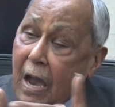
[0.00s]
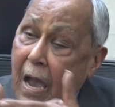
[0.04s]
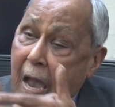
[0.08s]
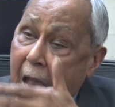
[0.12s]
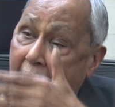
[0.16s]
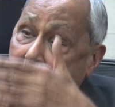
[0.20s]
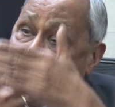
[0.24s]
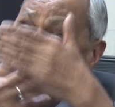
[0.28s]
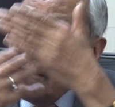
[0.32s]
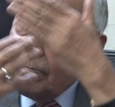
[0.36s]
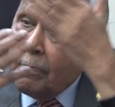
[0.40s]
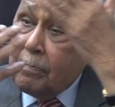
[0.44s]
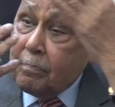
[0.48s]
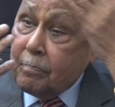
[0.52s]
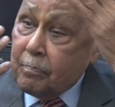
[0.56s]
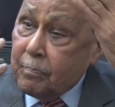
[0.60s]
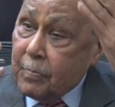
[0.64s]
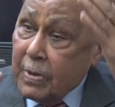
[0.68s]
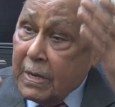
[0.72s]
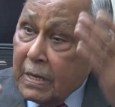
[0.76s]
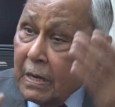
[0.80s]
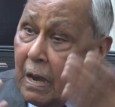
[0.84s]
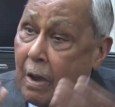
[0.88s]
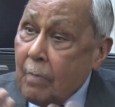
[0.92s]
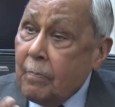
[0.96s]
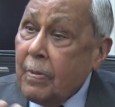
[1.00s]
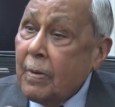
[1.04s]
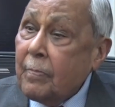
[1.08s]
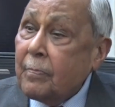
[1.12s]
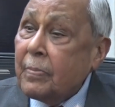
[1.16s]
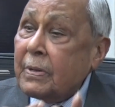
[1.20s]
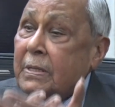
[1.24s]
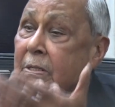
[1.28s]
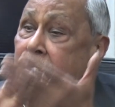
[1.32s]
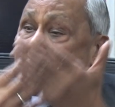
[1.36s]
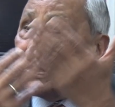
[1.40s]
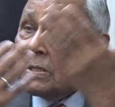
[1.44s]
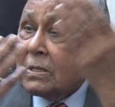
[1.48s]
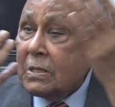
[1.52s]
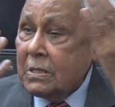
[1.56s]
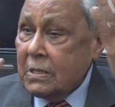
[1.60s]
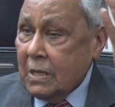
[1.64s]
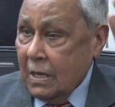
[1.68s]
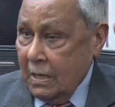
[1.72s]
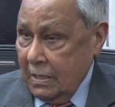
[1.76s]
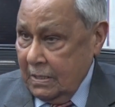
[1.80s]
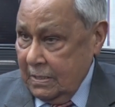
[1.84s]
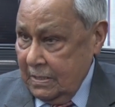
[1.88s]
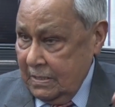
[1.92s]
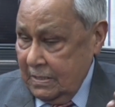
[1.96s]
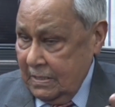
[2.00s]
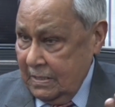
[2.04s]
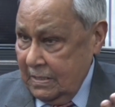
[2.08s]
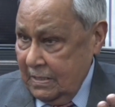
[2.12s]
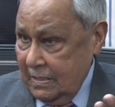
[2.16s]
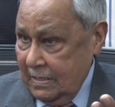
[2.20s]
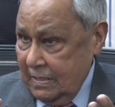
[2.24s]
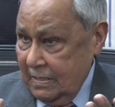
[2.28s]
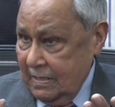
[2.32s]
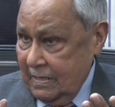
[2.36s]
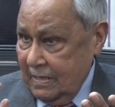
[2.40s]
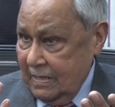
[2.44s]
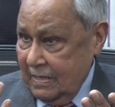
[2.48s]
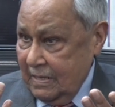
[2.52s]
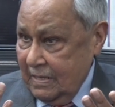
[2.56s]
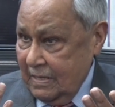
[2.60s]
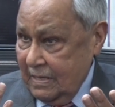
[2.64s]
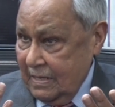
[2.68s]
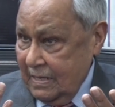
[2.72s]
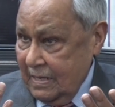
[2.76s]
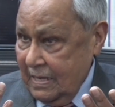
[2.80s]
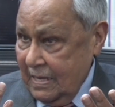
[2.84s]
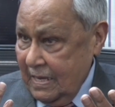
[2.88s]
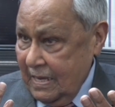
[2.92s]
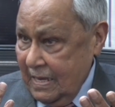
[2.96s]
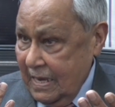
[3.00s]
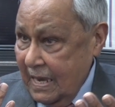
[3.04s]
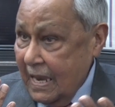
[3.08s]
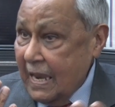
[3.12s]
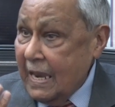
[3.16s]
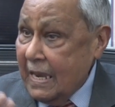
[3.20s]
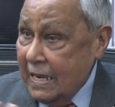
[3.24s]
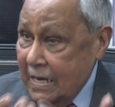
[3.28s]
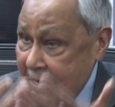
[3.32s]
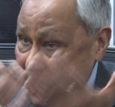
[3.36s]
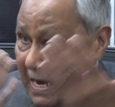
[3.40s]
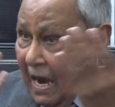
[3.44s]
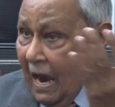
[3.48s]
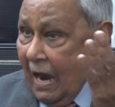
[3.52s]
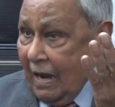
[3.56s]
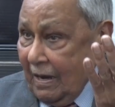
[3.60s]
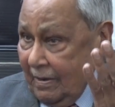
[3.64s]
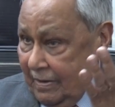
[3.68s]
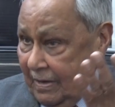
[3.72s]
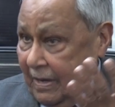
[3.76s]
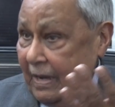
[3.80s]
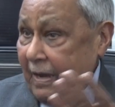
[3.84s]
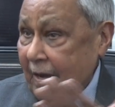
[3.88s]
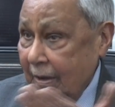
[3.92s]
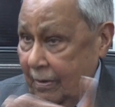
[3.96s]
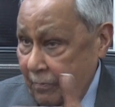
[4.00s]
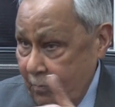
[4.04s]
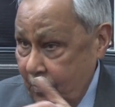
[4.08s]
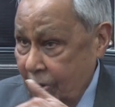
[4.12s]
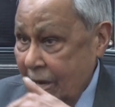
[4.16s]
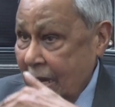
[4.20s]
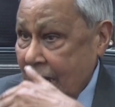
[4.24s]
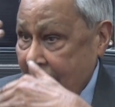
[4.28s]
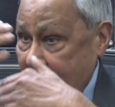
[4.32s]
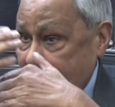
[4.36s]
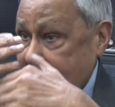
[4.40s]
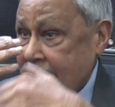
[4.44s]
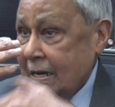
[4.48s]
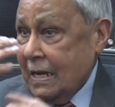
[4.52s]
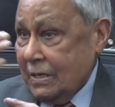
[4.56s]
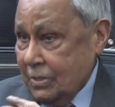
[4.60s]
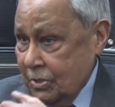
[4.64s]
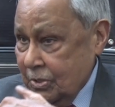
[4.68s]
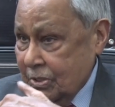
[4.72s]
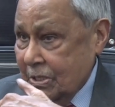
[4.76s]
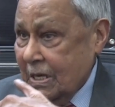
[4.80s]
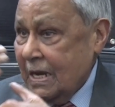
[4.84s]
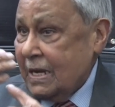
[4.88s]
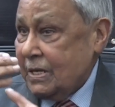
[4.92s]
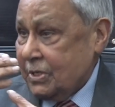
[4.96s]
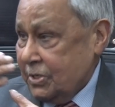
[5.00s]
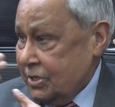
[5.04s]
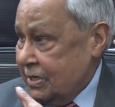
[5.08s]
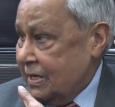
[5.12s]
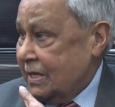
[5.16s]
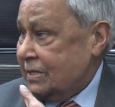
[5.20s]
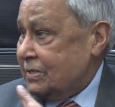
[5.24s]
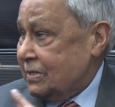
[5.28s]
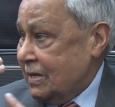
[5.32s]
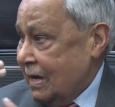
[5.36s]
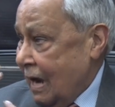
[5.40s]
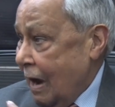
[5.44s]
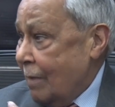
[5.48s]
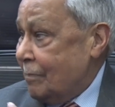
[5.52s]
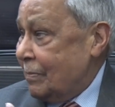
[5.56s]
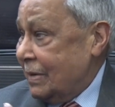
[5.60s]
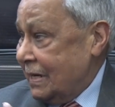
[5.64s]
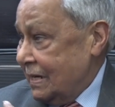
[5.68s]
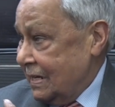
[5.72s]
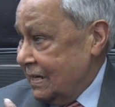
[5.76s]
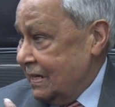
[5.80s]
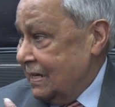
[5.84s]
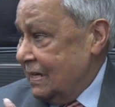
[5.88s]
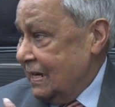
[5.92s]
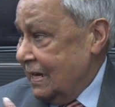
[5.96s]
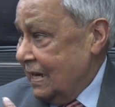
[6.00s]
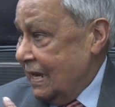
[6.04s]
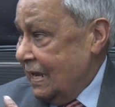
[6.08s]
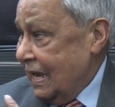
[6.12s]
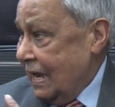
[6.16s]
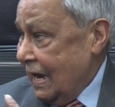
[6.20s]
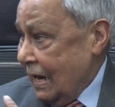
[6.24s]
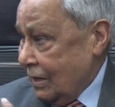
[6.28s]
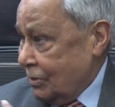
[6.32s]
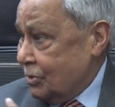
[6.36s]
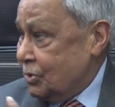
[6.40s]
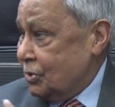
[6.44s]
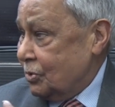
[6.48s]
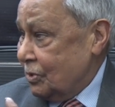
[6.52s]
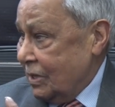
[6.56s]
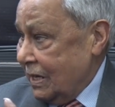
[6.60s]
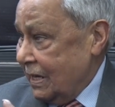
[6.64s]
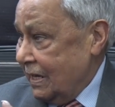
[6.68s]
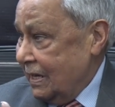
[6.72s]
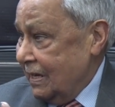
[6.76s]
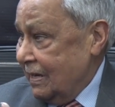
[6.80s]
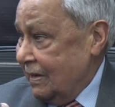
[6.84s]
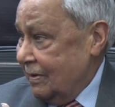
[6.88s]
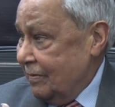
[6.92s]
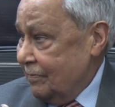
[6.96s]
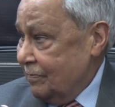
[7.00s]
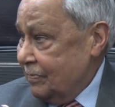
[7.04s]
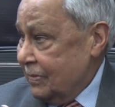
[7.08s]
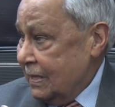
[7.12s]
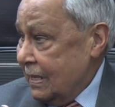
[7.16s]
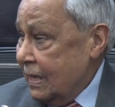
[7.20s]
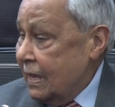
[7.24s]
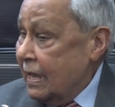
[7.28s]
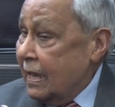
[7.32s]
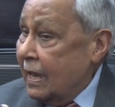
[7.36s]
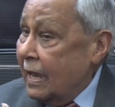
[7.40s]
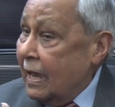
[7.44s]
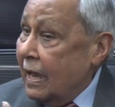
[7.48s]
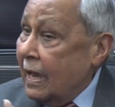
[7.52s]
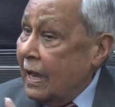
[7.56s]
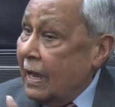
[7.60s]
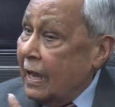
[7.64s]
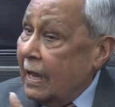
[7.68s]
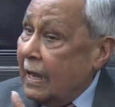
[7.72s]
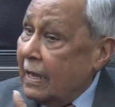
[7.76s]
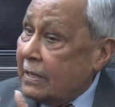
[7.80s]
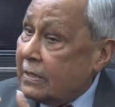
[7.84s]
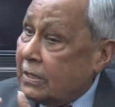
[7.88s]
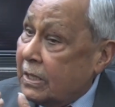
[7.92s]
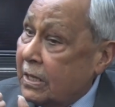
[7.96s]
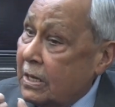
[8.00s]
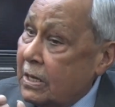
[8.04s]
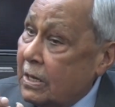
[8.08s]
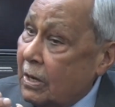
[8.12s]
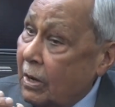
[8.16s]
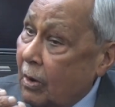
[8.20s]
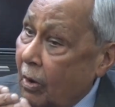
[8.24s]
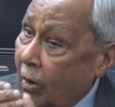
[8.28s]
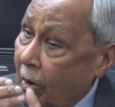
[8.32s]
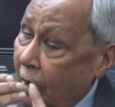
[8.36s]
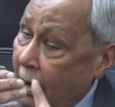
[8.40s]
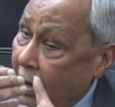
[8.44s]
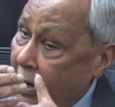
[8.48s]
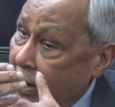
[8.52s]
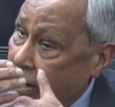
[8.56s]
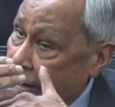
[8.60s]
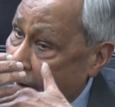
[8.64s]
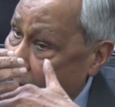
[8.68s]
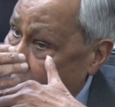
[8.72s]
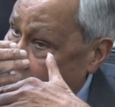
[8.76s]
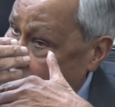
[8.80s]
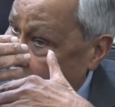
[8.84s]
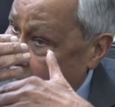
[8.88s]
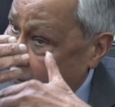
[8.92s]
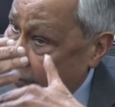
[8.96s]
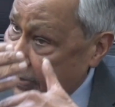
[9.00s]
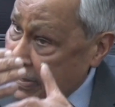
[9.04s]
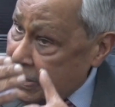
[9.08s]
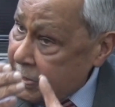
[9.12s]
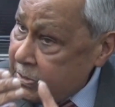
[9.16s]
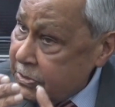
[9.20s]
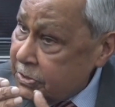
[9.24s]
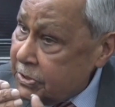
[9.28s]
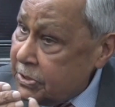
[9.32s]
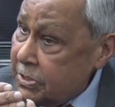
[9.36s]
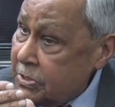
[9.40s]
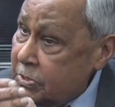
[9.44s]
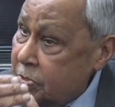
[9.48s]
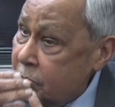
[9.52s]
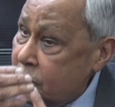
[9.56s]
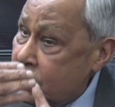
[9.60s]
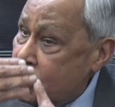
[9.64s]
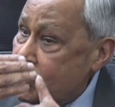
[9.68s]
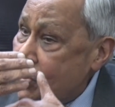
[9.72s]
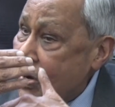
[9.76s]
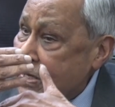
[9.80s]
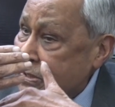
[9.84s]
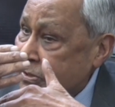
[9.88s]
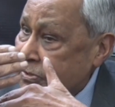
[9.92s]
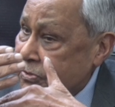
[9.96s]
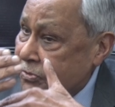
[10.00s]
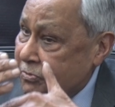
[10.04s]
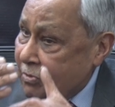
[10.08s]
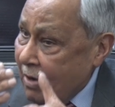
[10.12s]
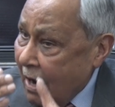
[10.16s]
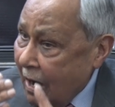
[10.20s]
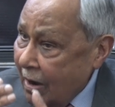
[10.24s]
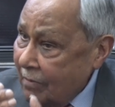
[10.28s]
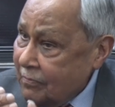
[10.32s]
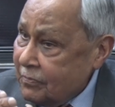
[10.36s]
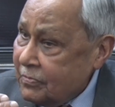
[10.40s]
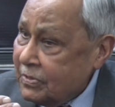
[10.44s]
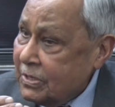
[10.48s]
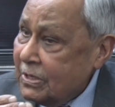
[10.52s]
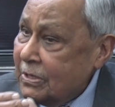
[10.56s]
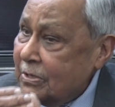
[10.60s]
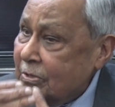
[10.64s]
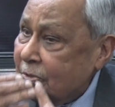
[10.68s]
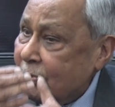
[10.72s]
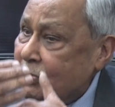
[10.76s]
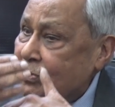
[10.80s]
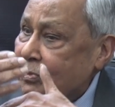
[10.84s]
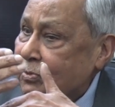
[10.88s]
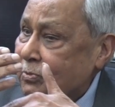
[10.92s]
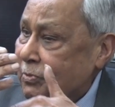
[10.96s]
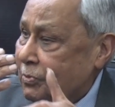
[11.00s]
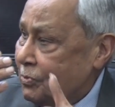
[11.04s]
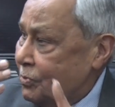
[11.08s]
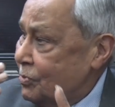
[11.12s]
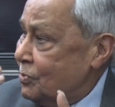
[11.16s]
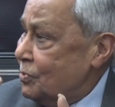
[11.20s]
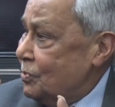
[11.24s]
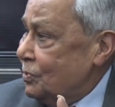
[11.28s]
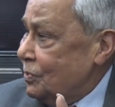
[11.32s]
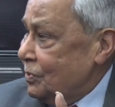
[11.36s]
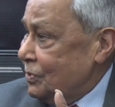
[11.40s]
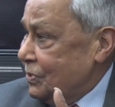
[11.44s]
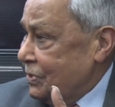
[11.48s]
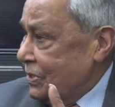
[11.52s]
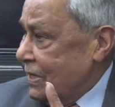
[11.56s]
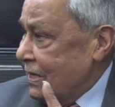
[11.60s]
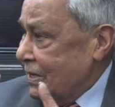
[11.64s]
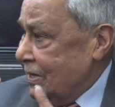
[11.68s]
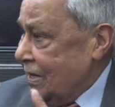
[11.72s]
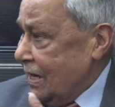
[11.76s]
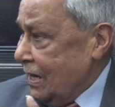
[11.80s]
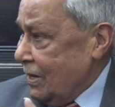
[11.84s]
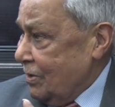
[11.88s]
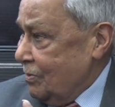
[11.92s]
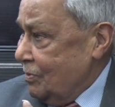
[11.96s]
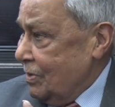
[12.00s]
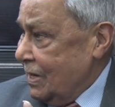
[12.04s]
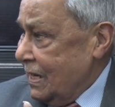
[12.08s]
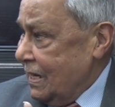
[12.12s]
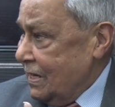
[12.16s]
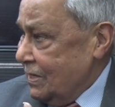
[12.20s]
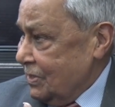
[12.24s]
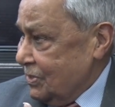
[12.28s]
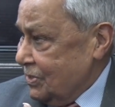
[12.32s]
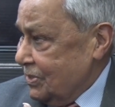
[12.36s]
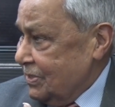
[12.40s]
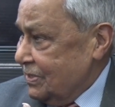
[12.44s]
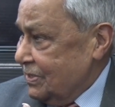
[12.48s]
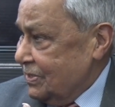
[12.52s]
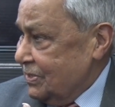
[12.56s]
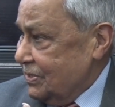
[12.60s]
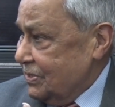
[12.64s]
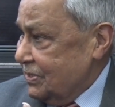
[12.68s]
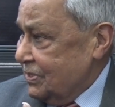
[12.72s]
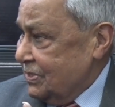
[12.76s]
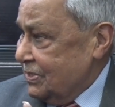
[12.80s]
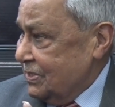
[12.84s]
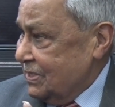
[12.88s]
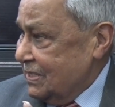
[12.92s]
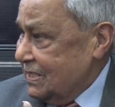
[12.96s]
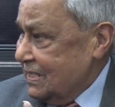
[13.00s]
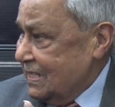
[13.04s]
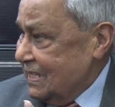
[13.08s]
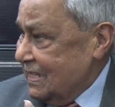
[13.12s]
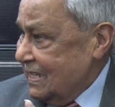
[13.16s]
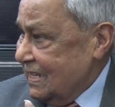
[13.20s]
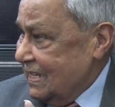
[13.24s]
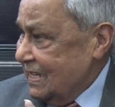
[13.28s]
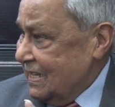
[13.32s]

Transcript: And pick up a particular area where a legislation has come in, actually. The person who has drafted those rules and regulations.